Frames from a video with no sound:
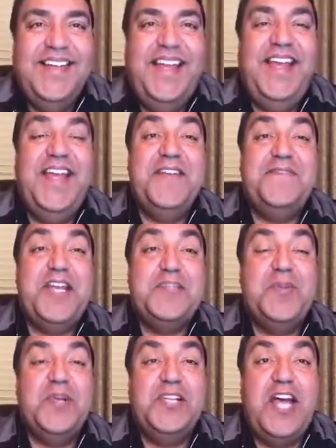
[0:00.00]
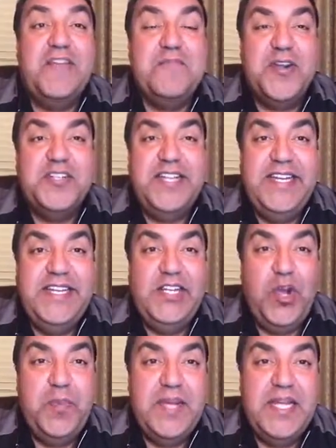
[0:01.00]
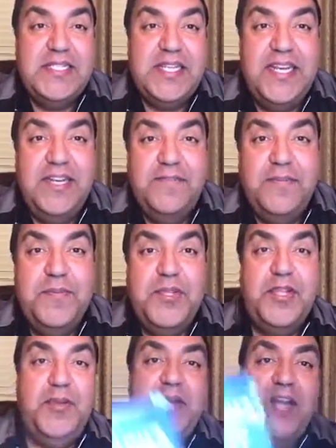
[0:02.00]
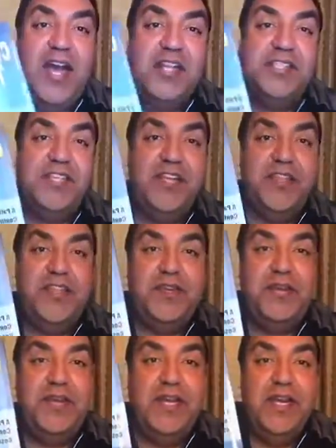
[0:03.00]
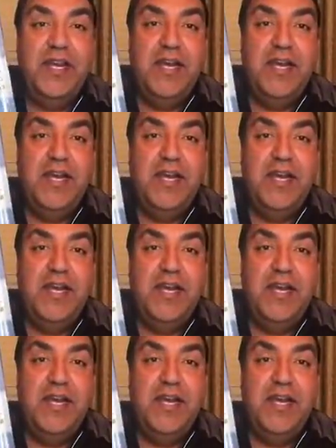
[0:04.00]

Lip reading: Hey, Facebook Live, Martin Lopez here from the Curiosity Theory,